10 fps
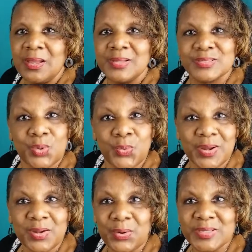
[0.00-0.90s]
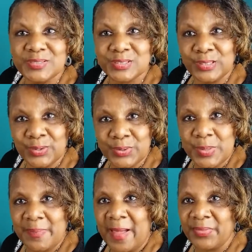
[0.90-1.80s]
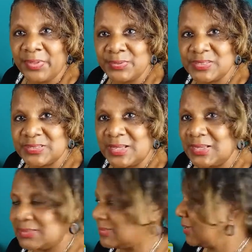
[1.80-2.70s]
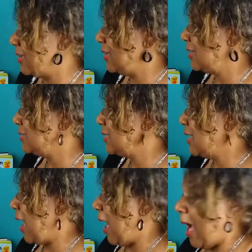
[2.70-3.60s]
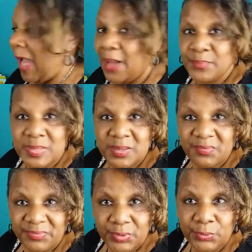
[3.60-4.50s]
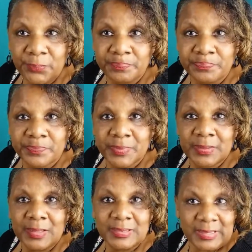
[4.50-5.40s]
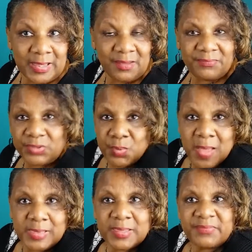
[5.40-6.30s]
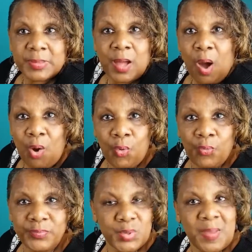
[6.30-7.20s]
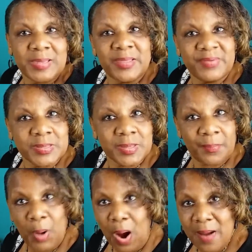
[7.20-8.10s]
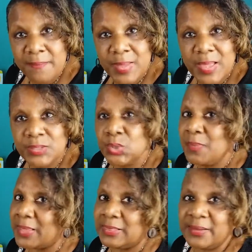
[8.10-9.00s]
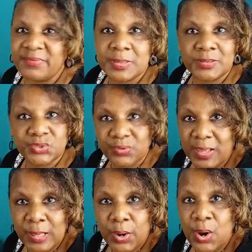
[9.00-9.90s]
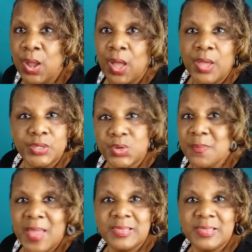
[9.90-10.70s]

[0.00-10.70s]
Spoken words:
So we're going to learn about those things. How many of you you may live in a home, you may live in an apartment, you may live in a trailer, you may